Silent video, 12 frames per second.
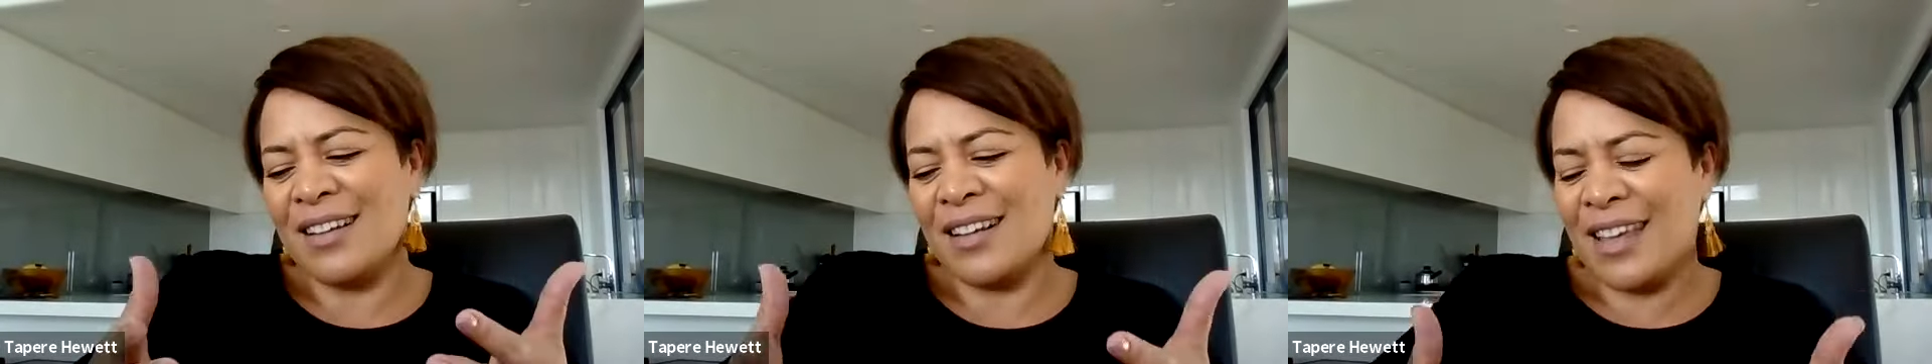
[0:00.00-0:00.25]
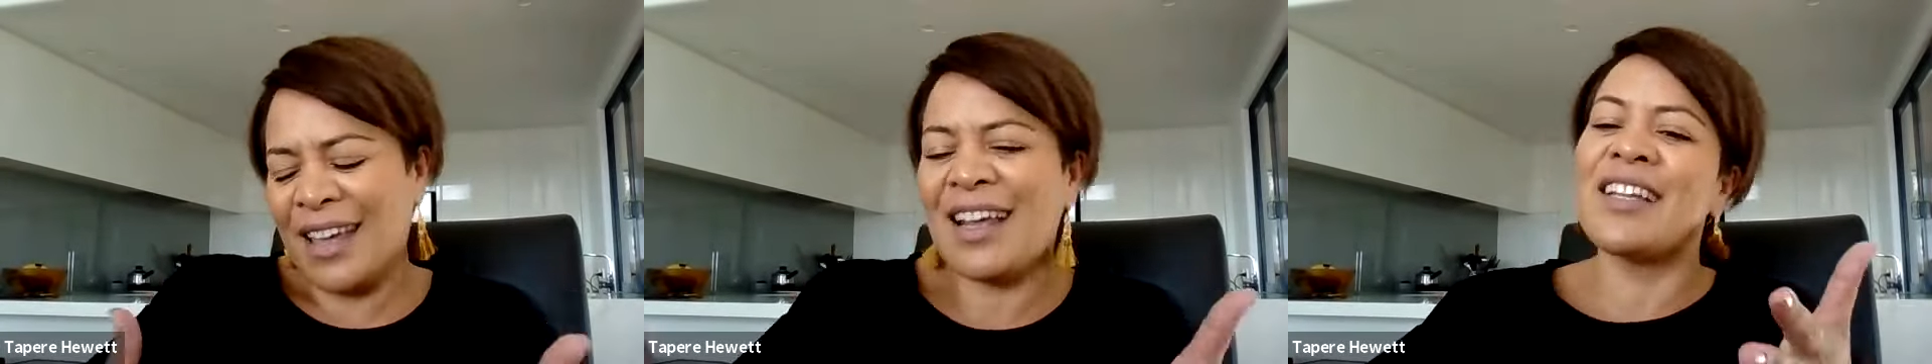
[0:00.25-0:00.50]

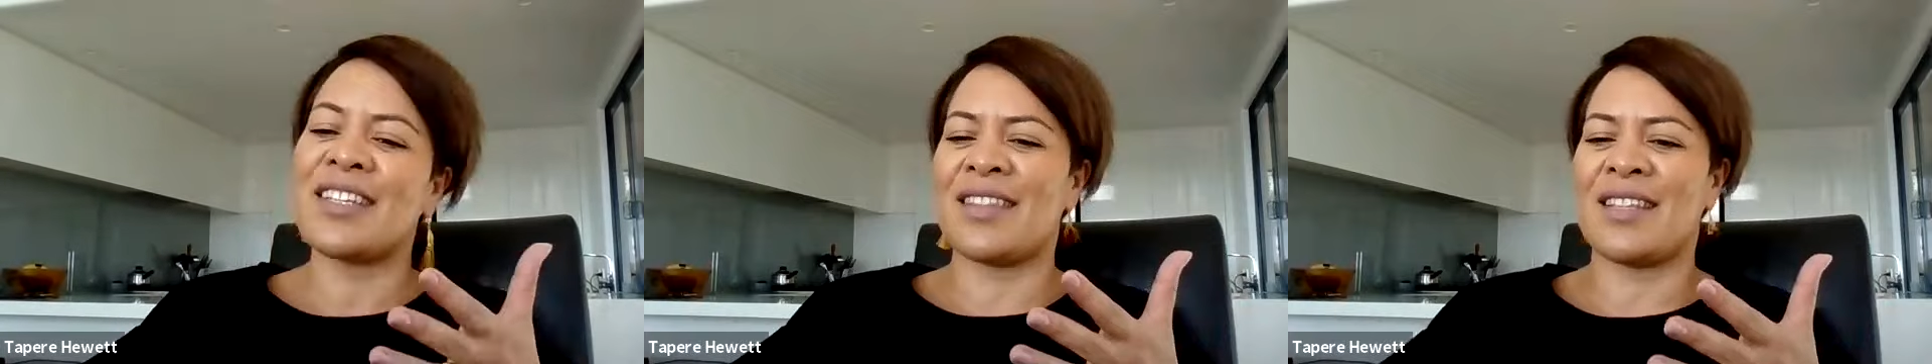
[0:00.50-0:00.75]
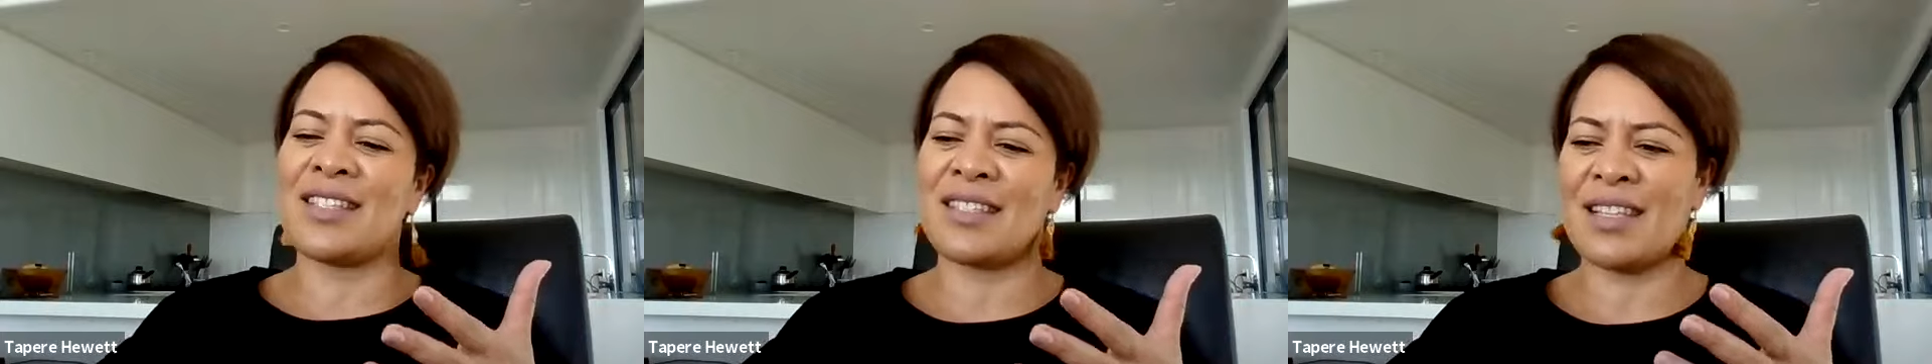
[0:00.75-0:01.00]
getting into
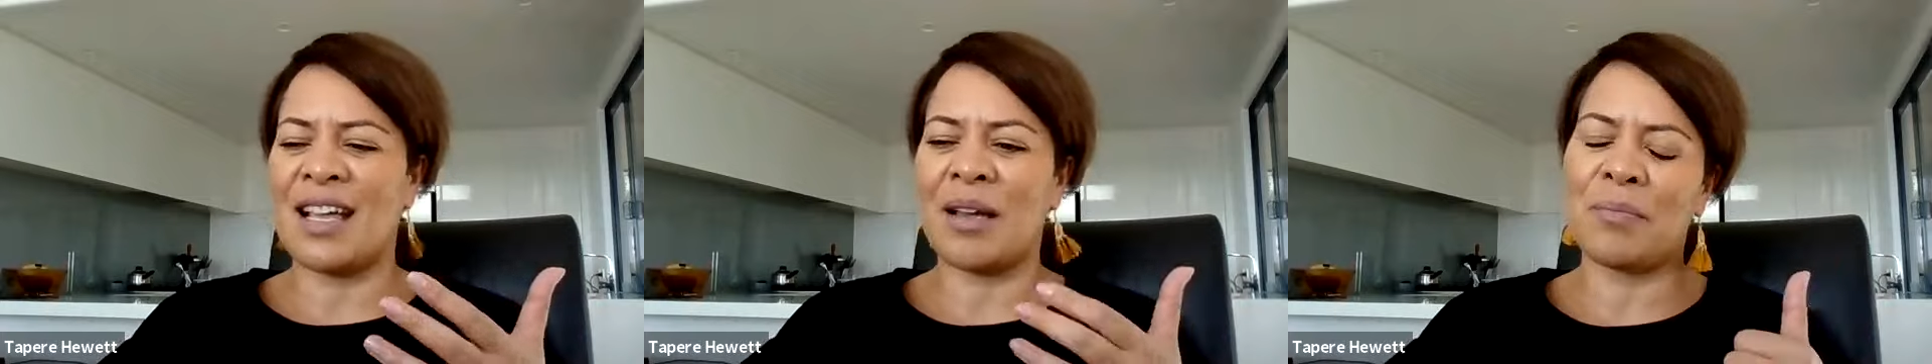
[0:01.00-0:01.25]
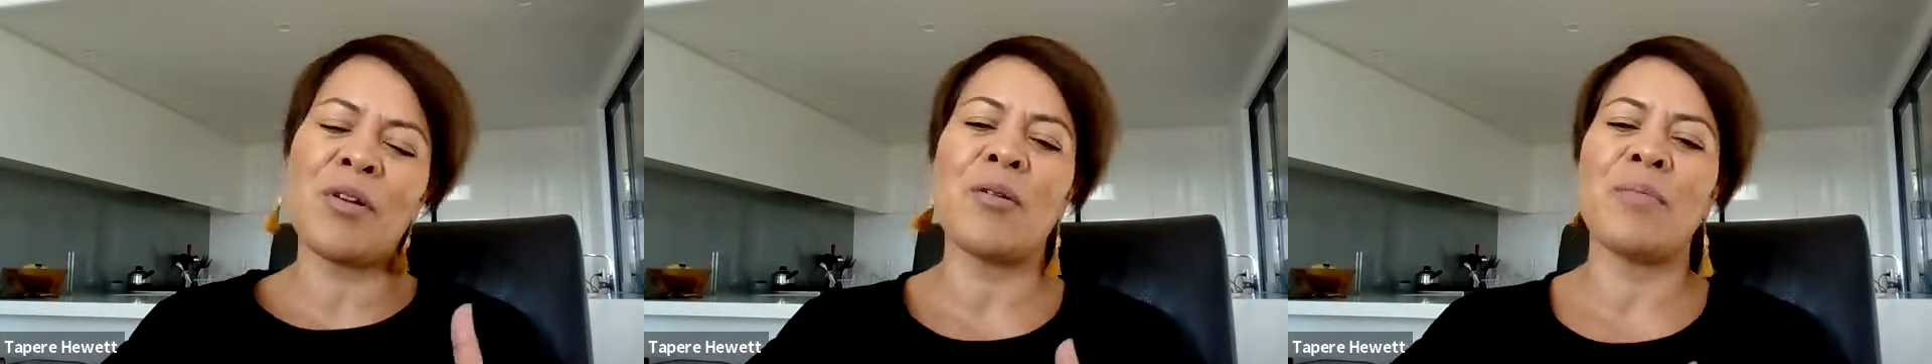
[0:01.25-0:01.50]
this
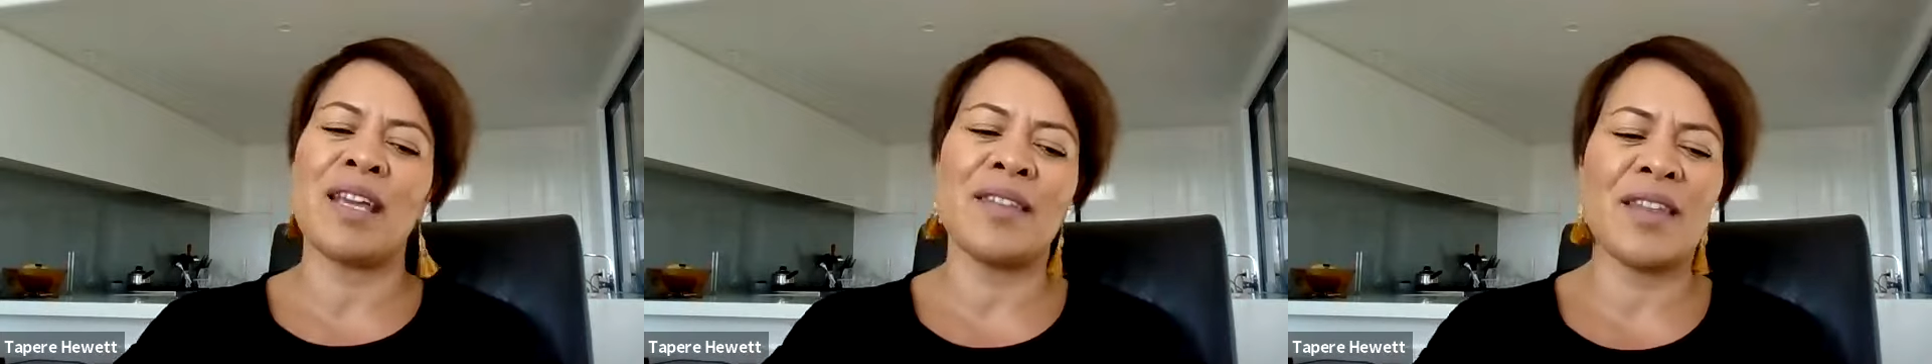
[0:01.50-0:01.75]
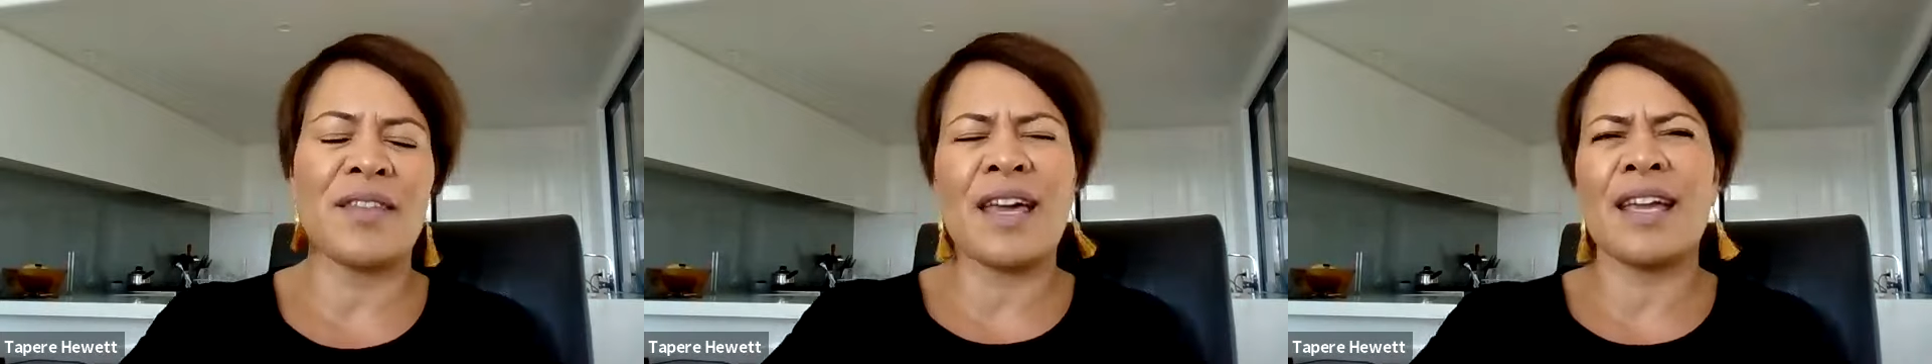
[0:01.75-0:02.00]
property
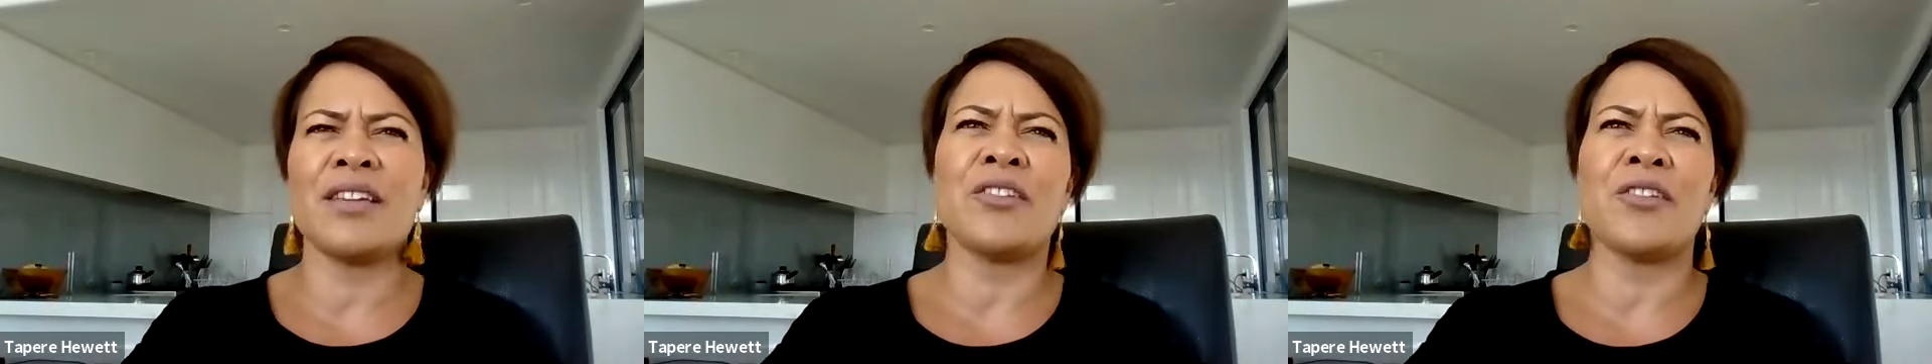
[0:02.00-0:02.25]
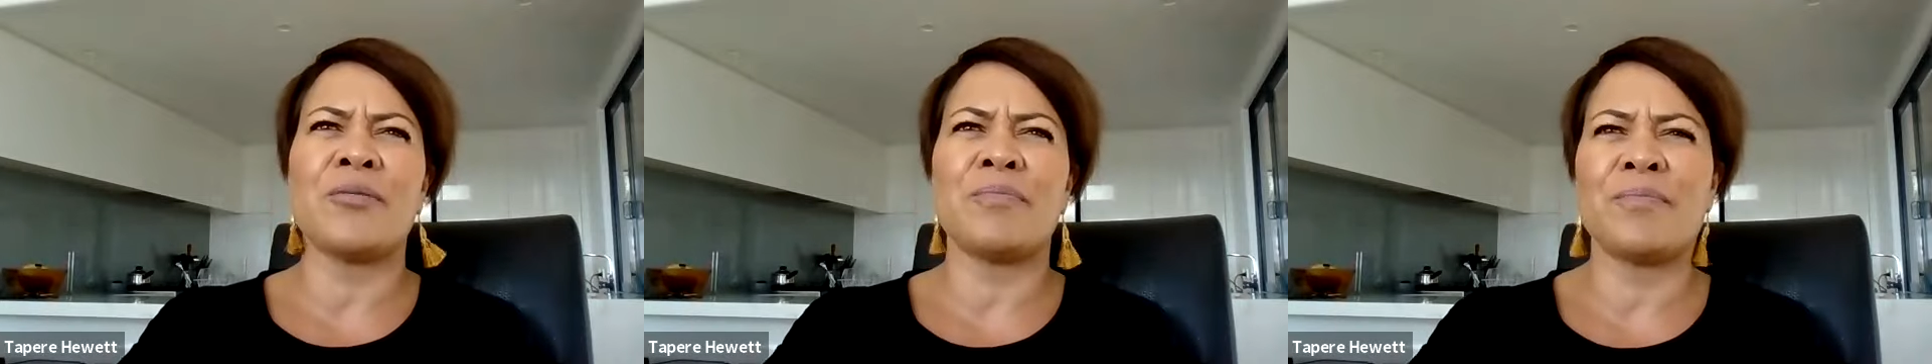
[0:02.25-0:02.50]
that they, you know,